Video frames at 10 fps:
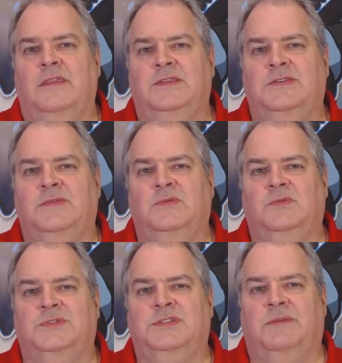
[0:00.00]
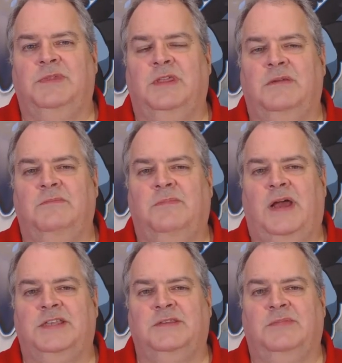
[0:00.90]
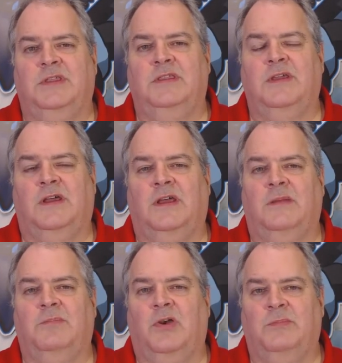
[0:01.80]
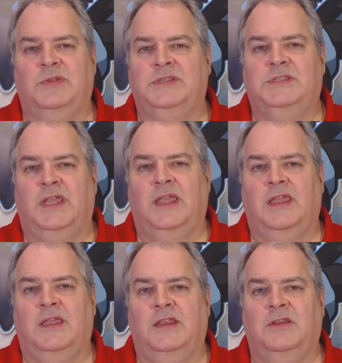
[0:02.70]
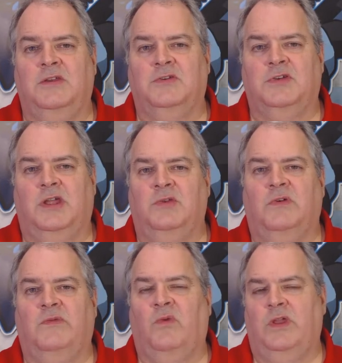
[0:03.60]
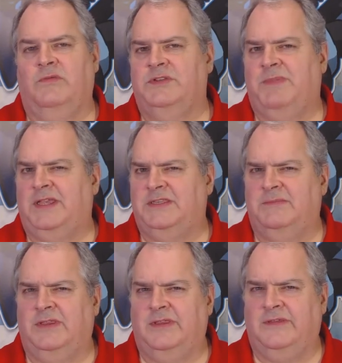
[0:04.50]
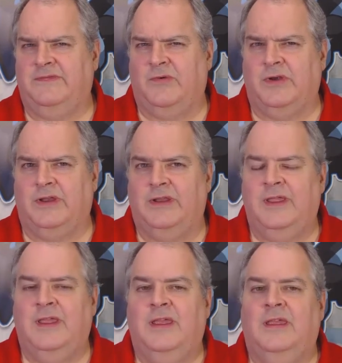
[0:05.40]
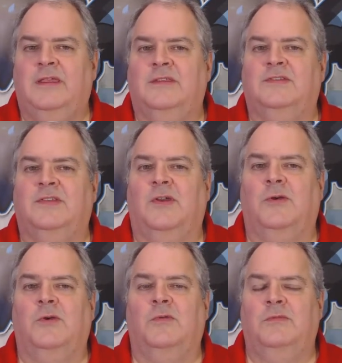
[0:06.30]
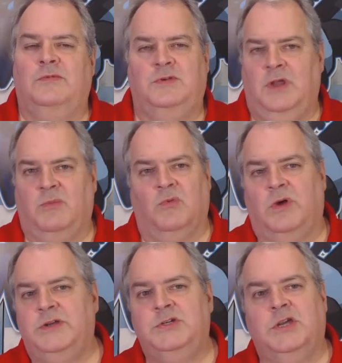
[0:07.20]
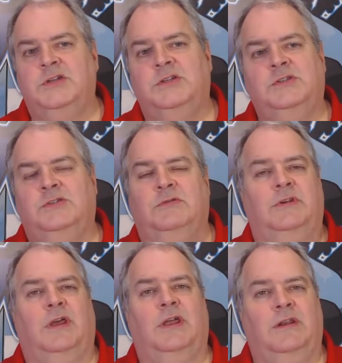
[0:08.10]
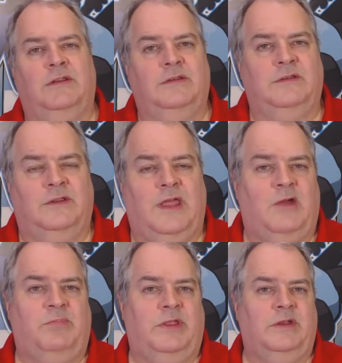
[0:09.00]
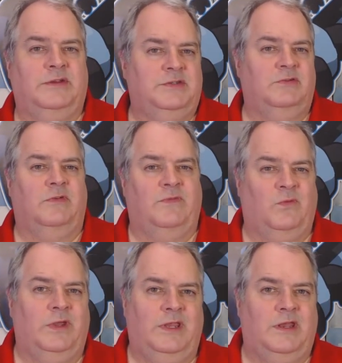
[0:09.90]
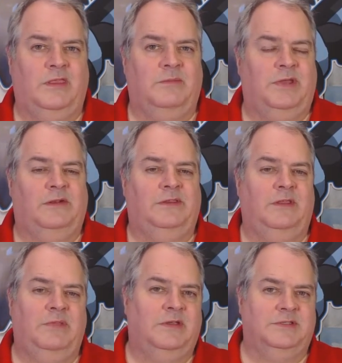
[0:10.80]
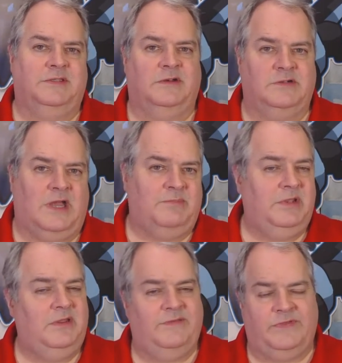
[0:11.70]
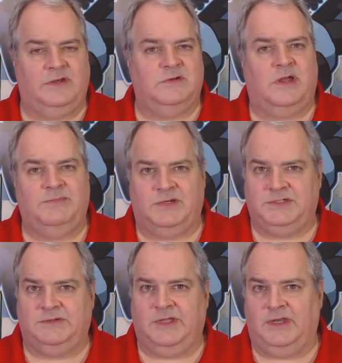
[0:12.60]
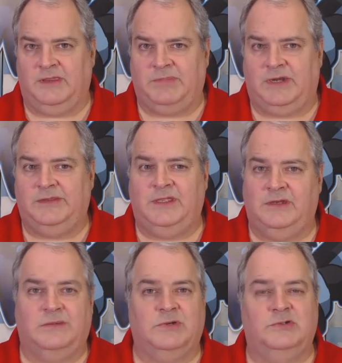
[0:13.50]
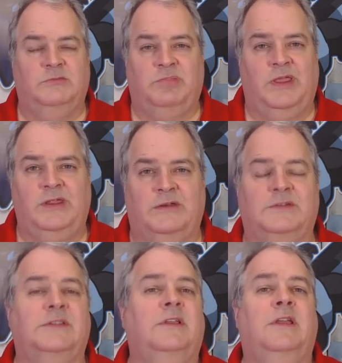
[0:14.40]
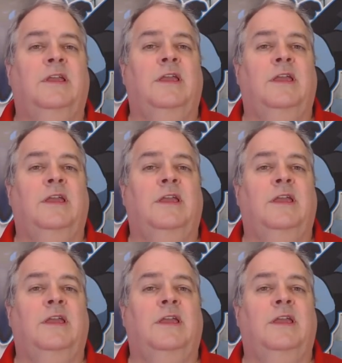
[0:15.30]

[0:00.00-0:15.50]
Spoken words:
this was something possibly done on purpose and you're trying to avoid responsibility for it. So, number one, judges do not allow players to avoid getting the penalty because they're dropping. If they drop, they're still getting the penalty. And number two, players,